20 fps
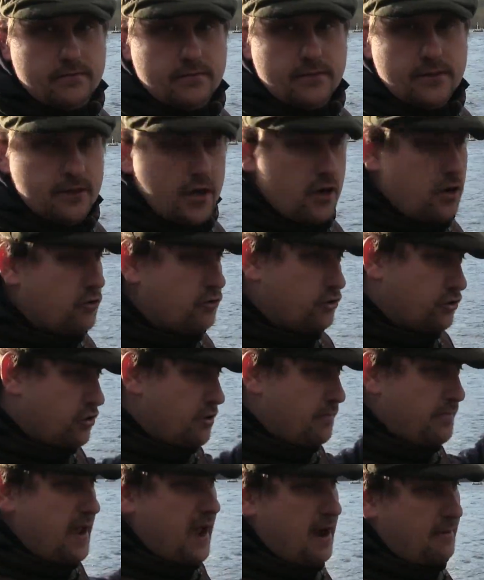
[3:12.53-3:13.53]
you know. So
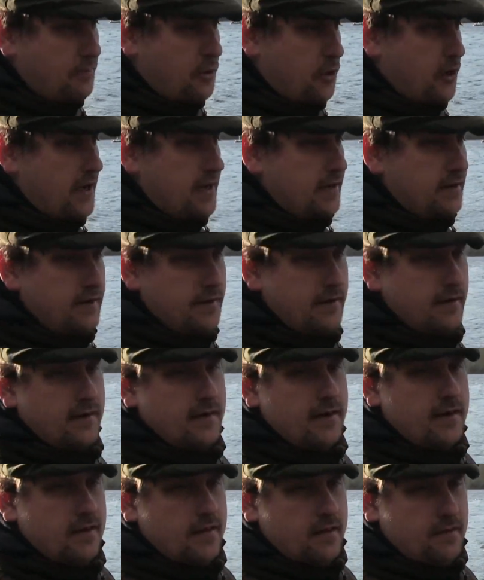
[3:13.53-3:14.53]
the bait I put in,
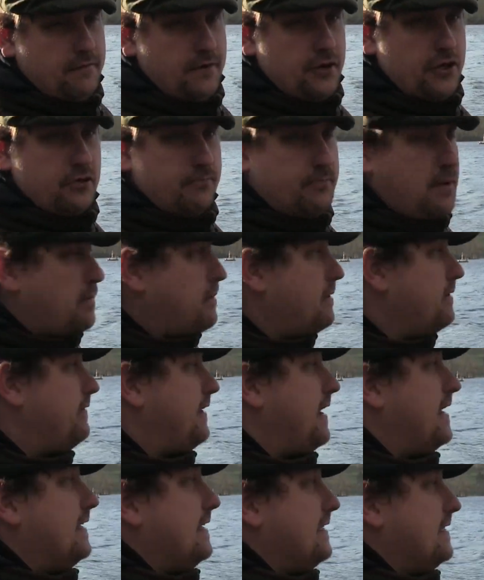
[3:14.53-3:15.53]
the fish will probably
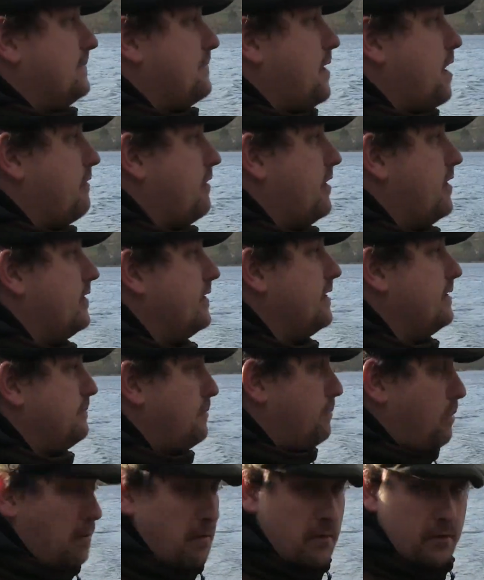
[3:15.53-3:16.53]
find it tomorrow, and
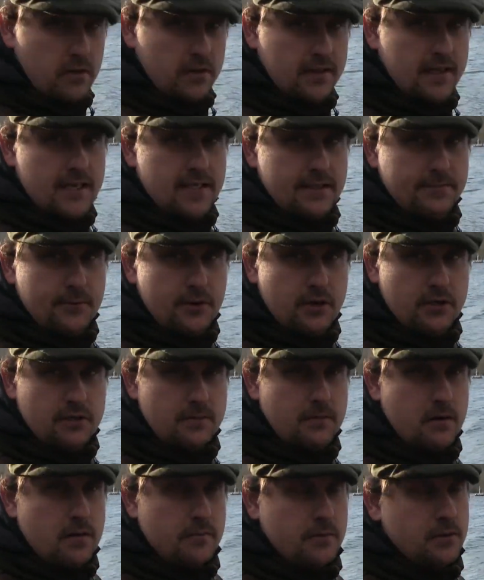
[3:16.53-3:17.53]
it'll probably be a good day's sport
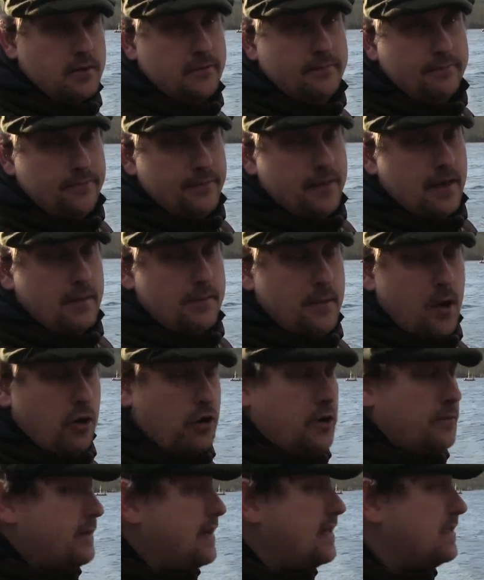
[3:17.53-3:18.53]
tomorrow. But I'm not
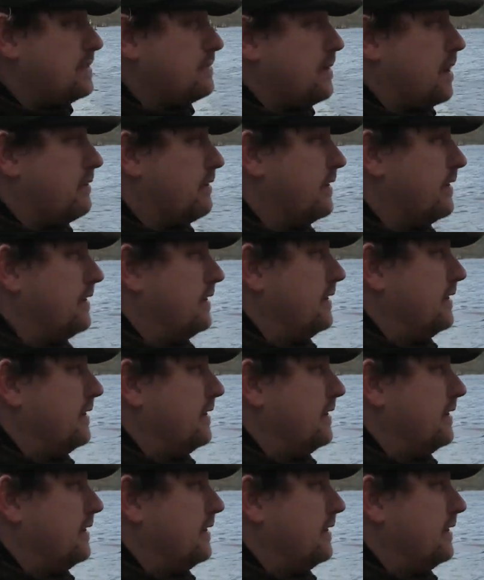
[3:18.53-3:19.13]
going to be here tomorrow,